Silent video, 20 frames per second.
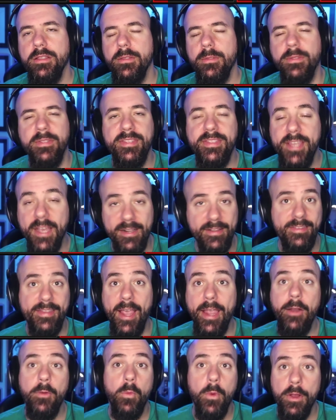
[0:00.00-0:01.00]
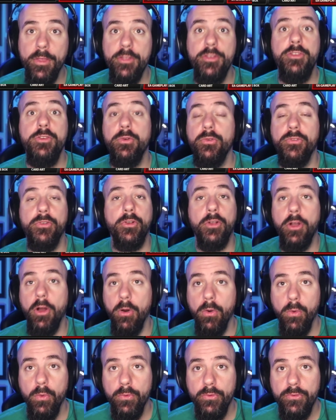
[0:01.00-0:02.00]
dictate where the user
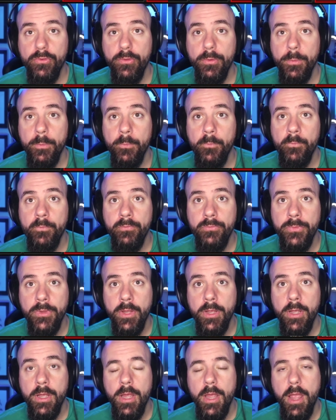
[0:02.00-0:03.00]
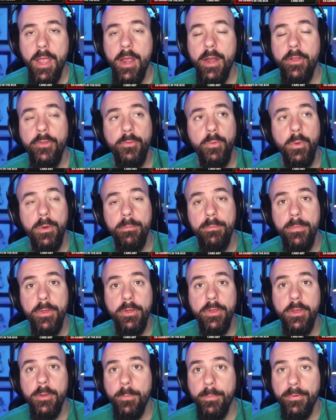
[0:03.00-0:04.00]
goes. It is 1
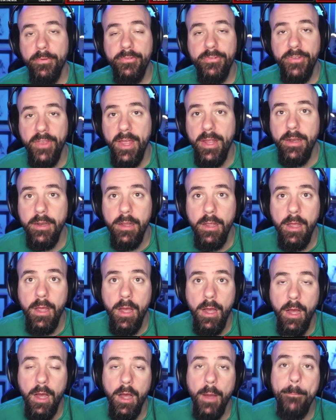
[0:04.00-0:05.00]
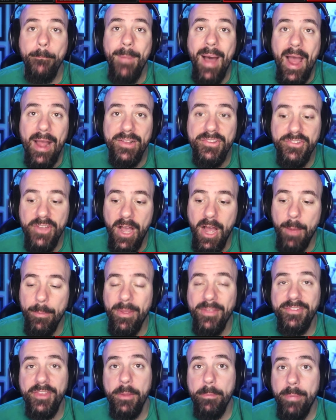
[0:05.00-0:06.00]
million percent uh, my job
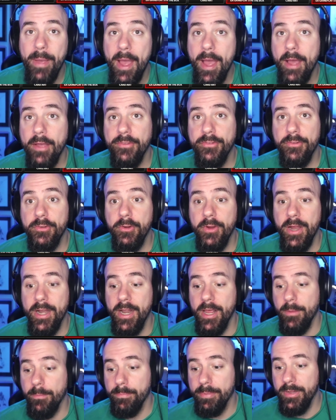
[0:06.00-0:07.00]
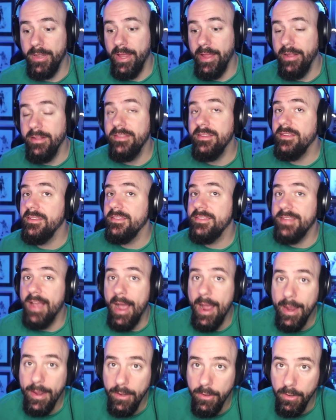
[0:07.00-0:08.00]
as a passer and a play
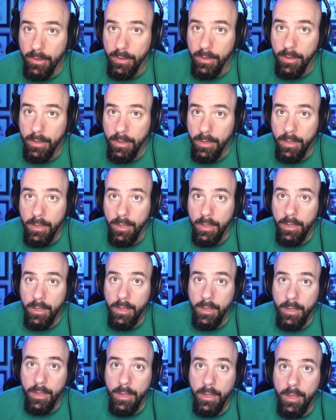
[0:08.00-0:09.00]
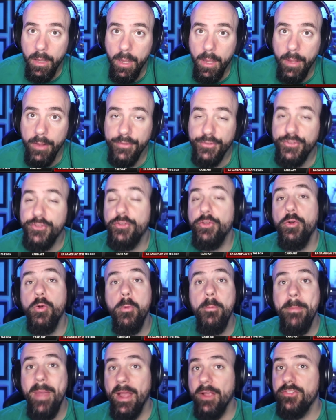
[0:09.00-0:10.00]
designer to
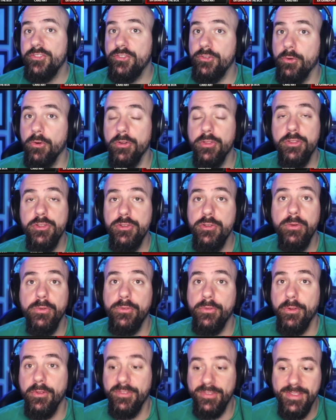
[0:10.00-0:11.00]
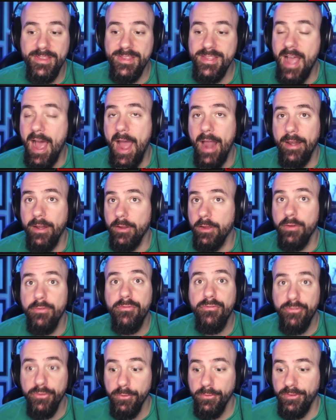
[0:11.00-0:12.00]
make sure the user is not
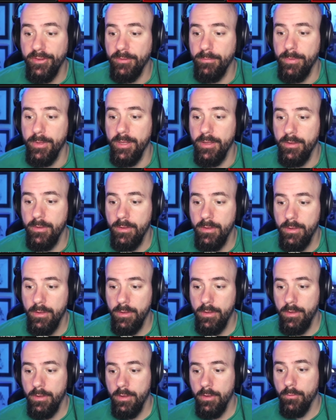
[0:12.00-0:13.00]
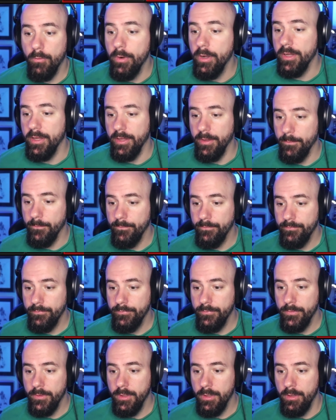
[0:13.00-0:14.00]
confusing me. Really.
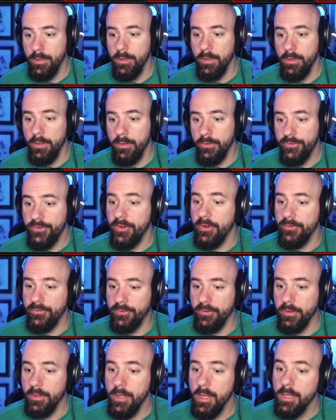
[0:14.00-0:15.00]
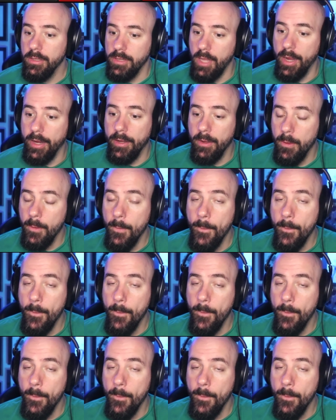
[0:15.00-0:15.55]
Seriously. Like,